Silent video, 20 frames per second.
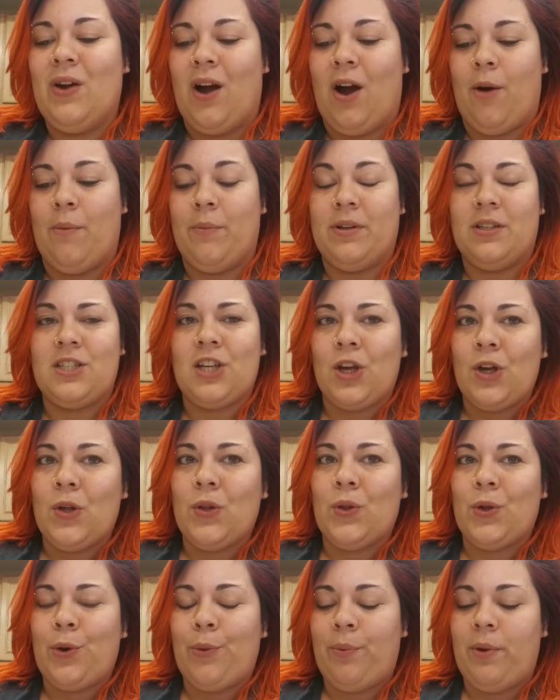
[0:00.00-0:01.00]
I'm going to tell you
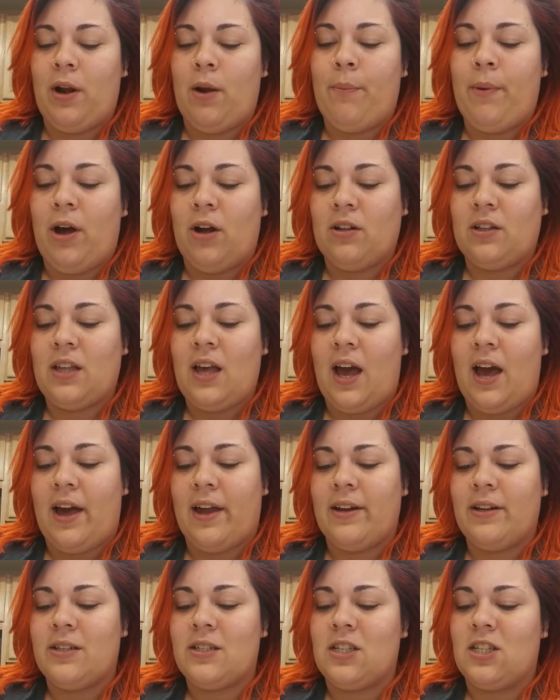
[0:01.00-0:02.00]
a little bit about
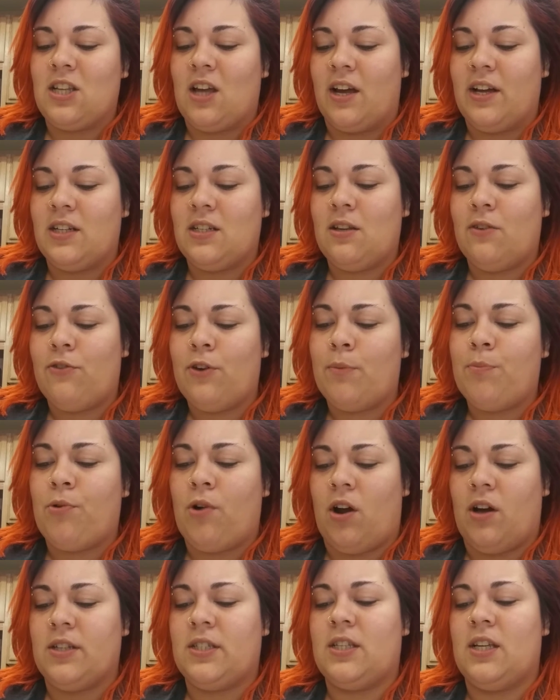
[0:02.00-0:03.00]
that. It's a scientific
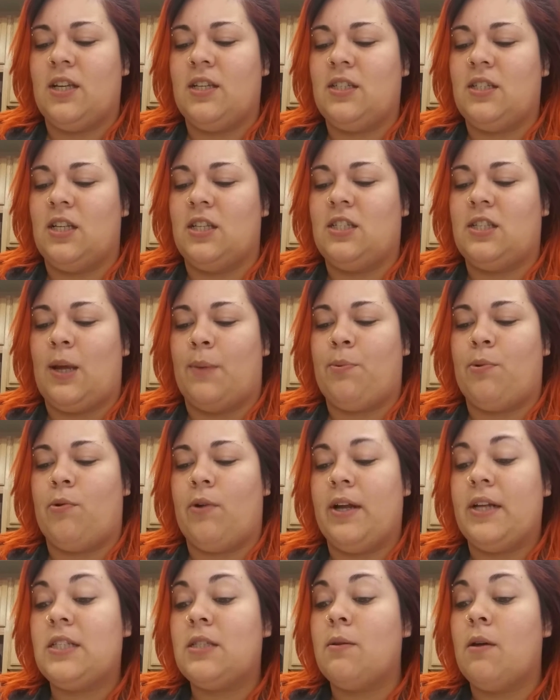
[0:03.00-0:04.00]
process that
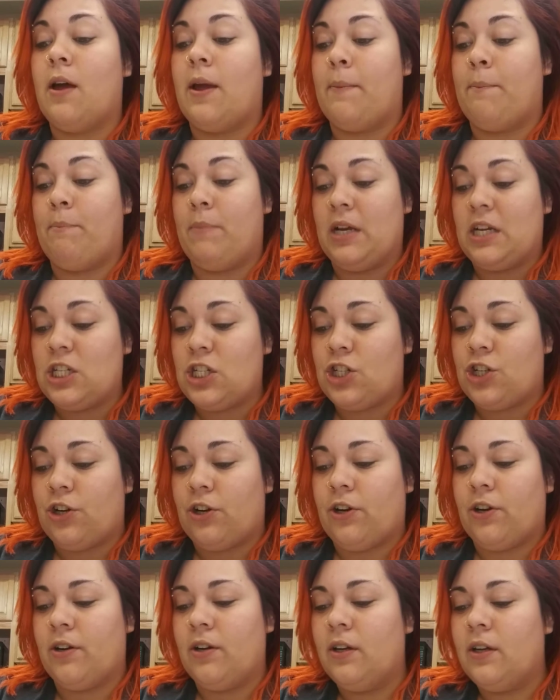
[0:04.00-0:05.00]
separates a
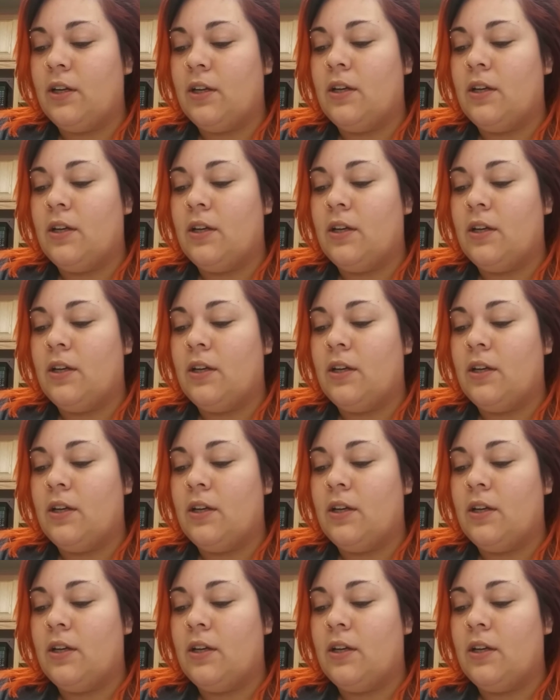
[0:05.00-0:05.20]
mixture